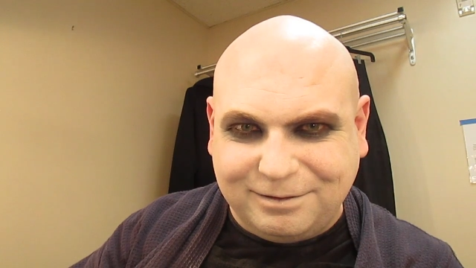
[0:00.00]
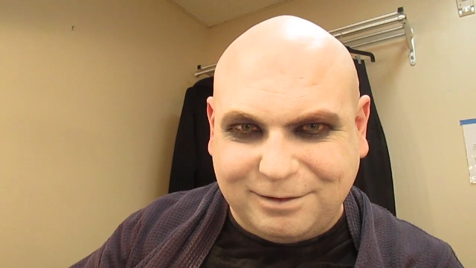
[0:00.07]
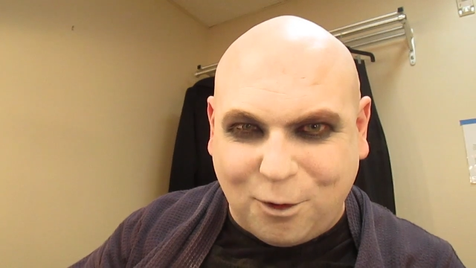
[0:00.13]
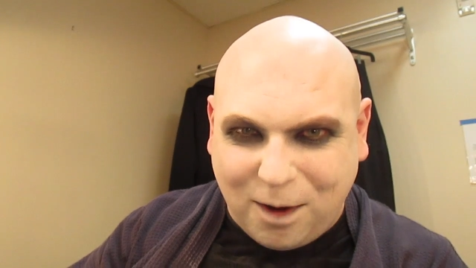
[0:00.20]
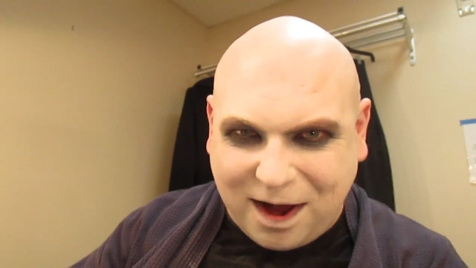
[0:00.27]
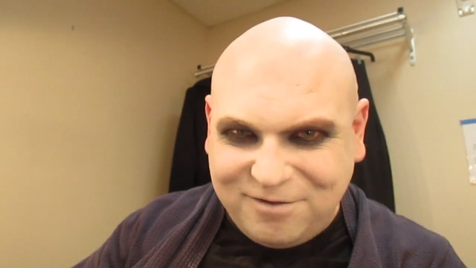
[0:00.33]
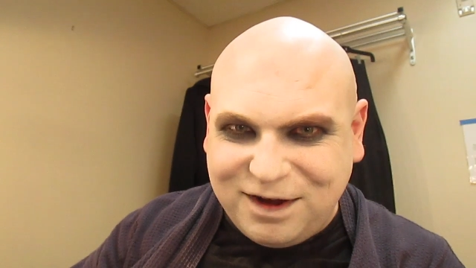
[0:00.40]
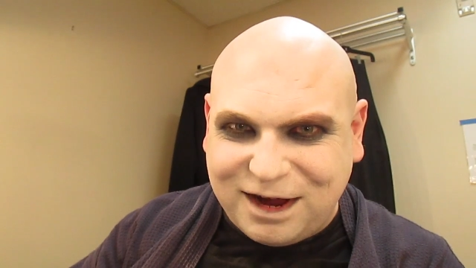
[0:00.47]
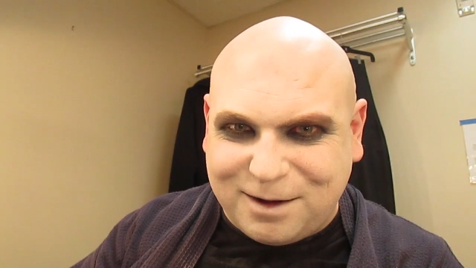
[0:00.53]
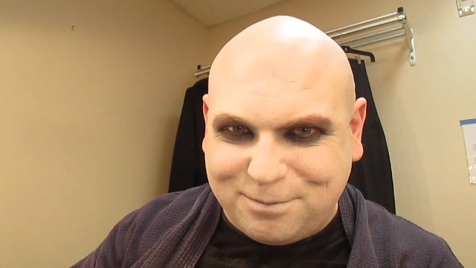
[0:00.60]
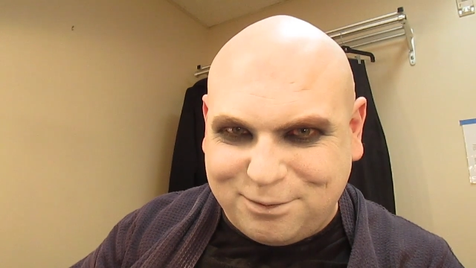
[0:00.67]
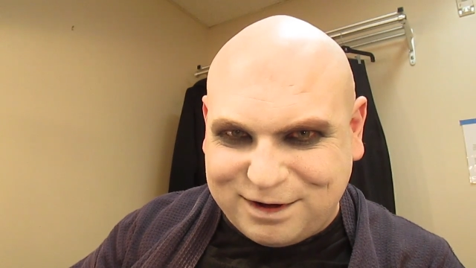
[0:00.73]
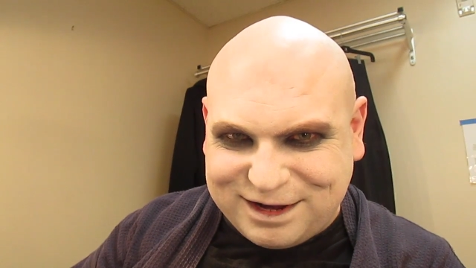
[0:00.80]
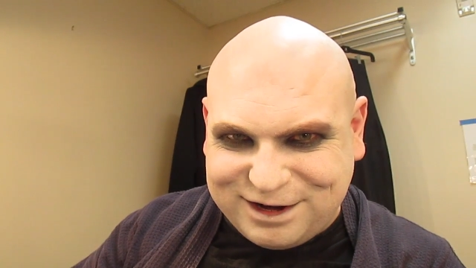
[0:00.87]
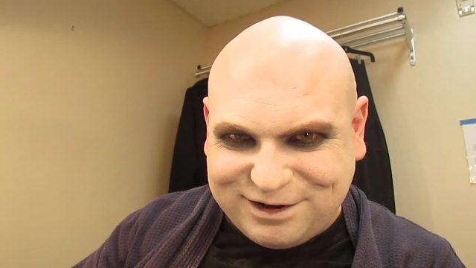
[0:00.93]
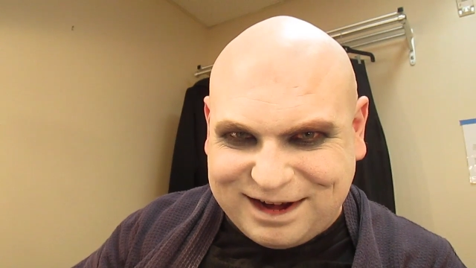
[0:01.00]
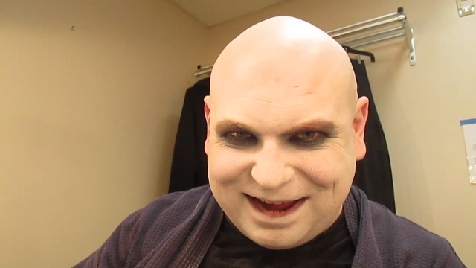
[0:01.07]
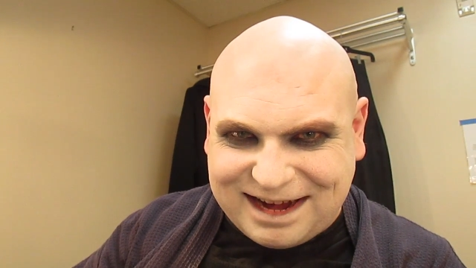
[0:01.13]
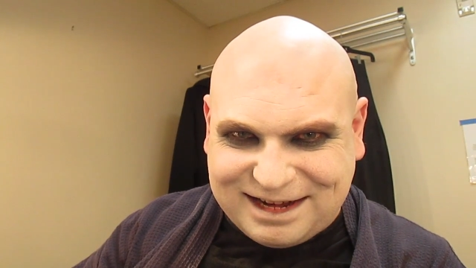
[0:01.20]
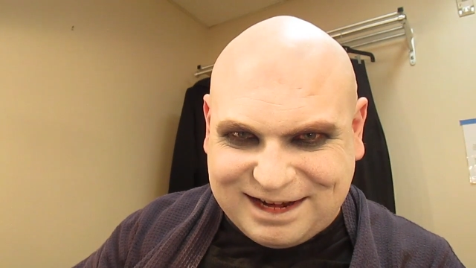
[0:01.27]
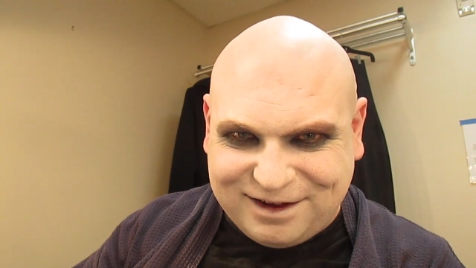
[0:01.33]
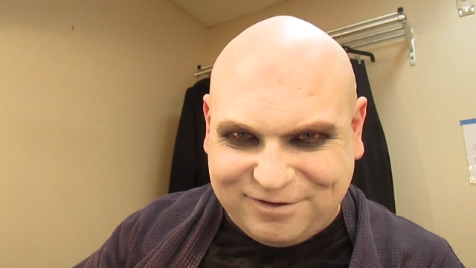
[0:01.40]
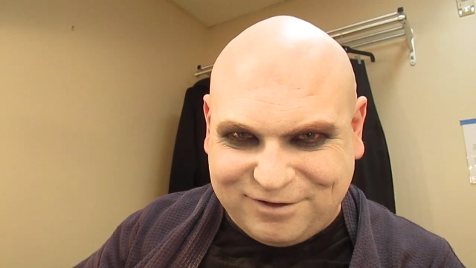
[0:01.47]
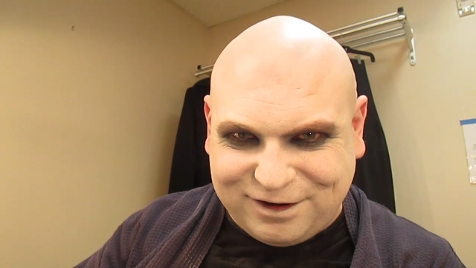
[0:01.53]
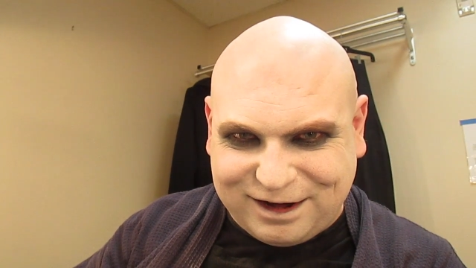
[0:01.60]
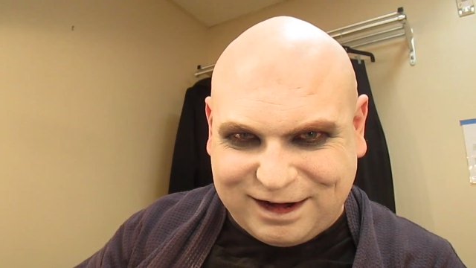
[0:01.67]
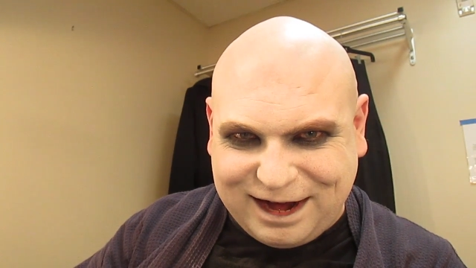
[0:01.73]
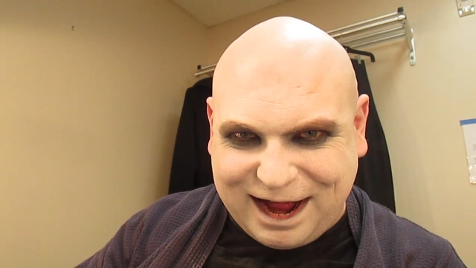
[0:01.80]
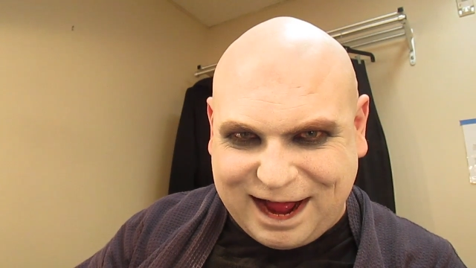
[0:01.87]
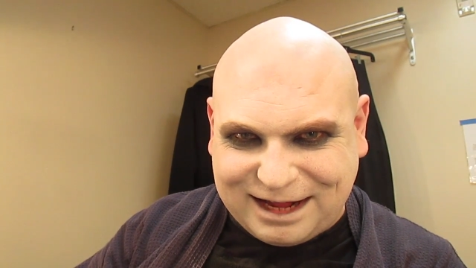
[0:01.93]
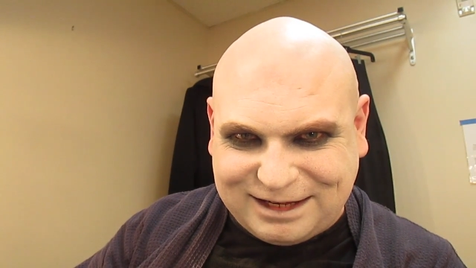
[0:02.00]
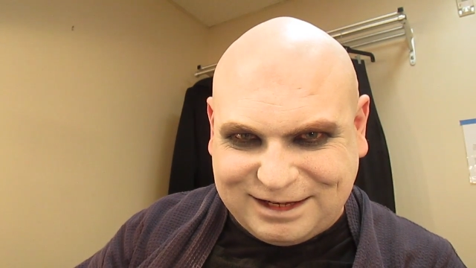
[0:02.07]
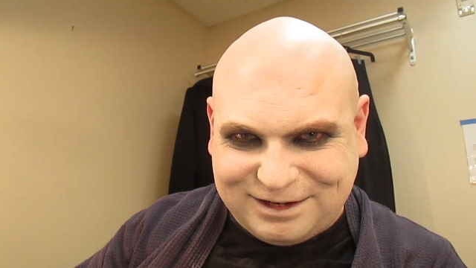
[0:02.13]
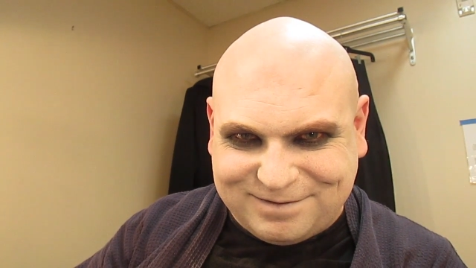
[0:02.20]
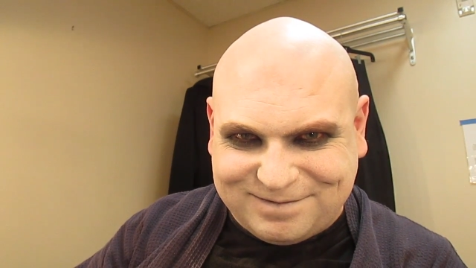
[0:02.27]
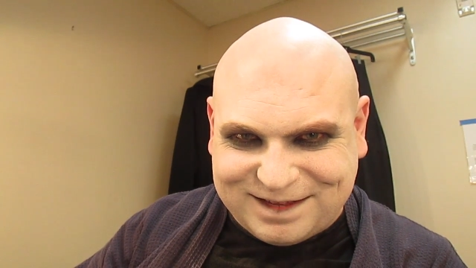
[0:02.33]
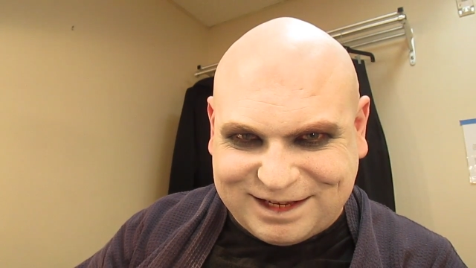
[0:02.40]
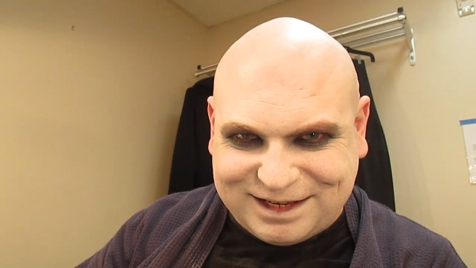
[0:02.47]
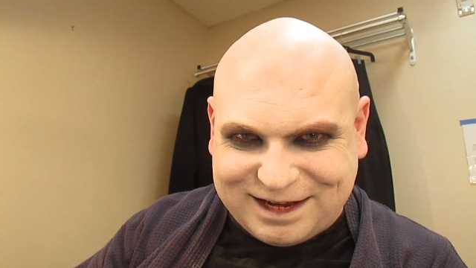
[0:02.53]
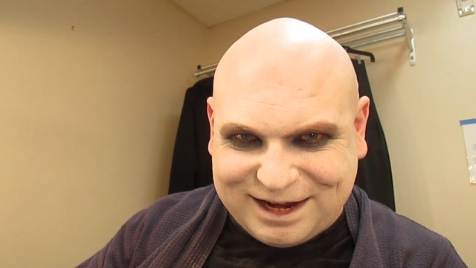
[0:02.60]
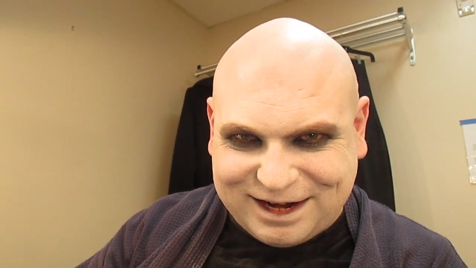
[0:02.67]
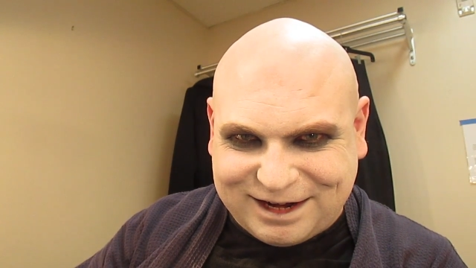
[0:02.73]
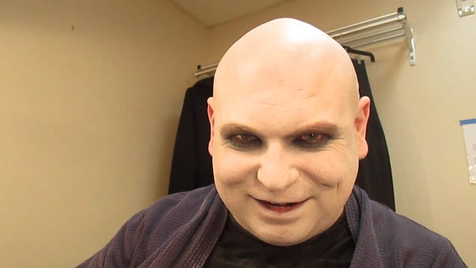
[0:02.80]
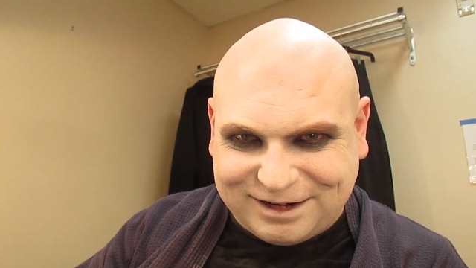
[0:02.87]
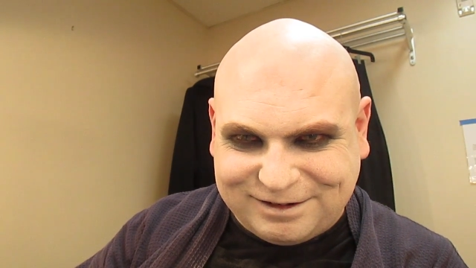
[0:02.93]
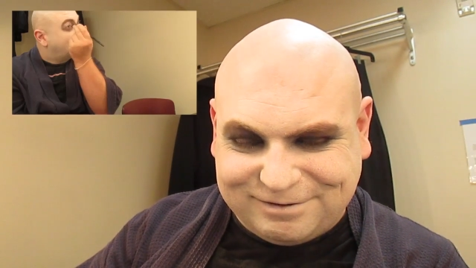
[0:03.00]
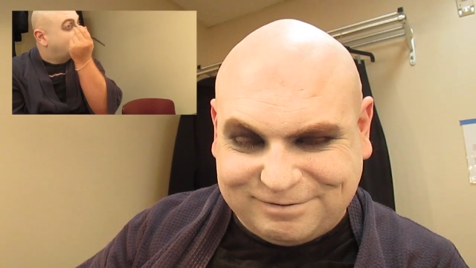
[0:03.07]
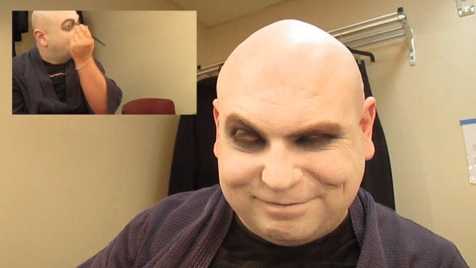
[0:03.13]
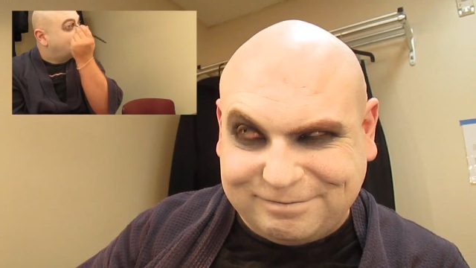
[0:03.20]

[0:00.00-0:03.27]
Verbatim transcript: Oh, I've got a pretty good idea for a costume this year.